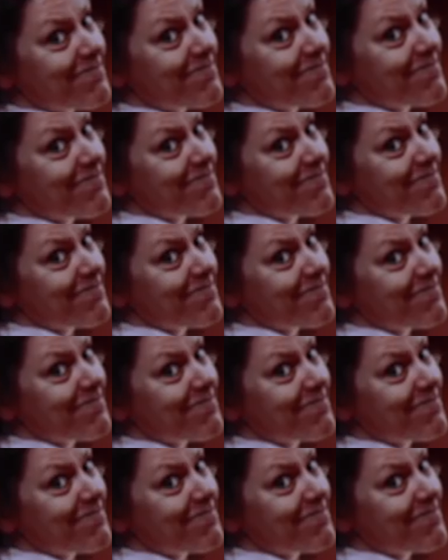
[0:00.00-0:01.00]

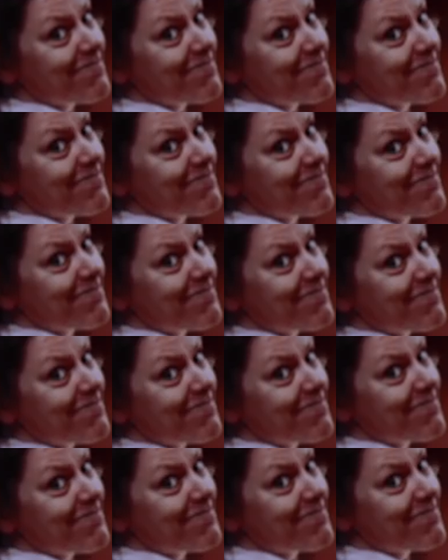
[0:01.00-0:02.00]

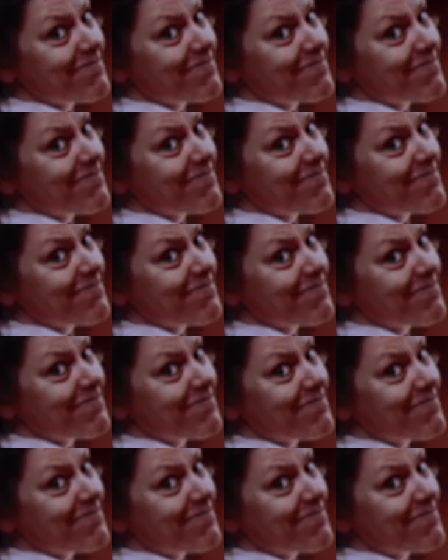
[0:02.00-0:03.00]

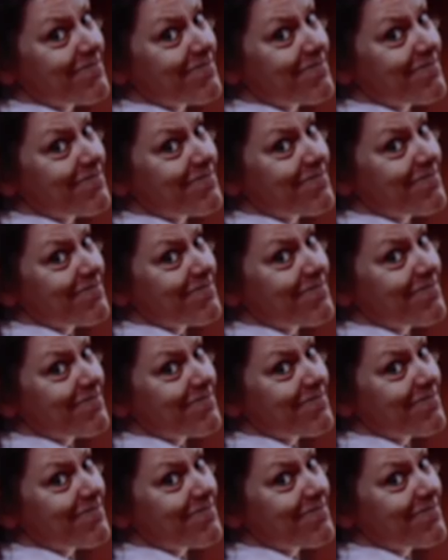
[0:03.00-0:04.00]

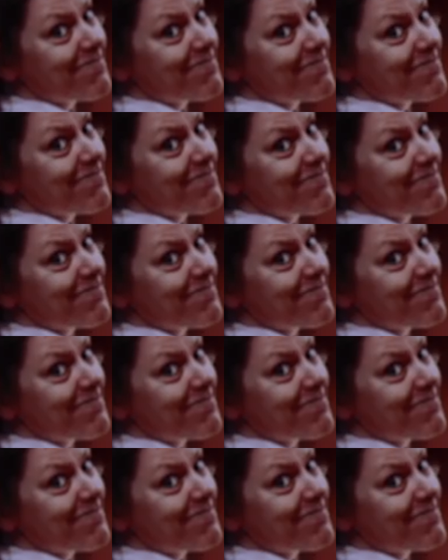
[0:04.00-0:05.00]

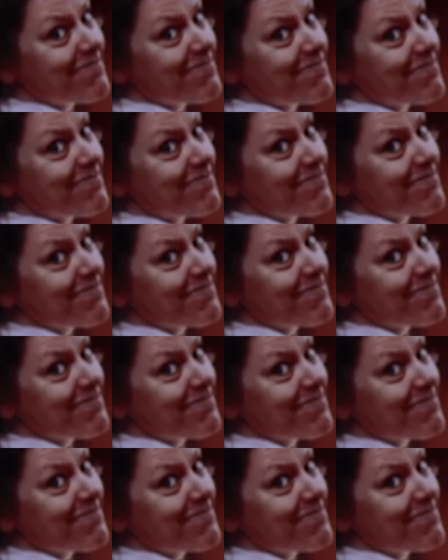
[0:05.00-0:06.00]

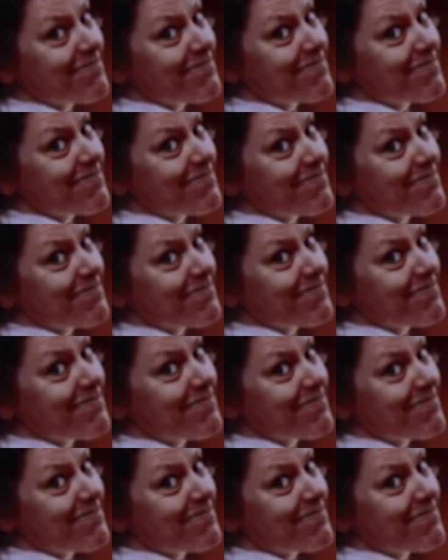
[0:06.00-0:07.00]

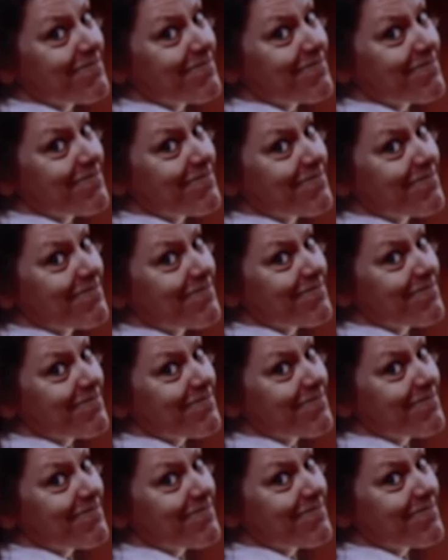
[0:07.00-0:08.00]

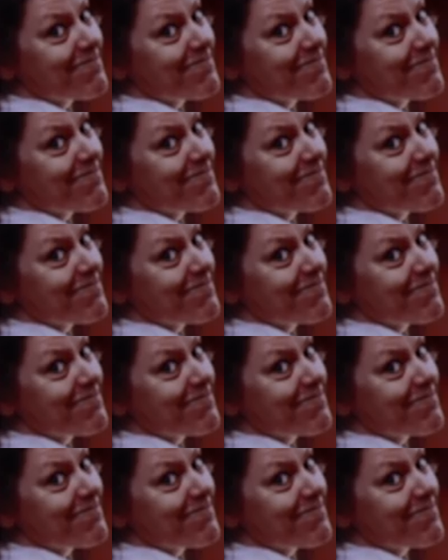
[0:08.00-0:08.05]
This person isn't speaking.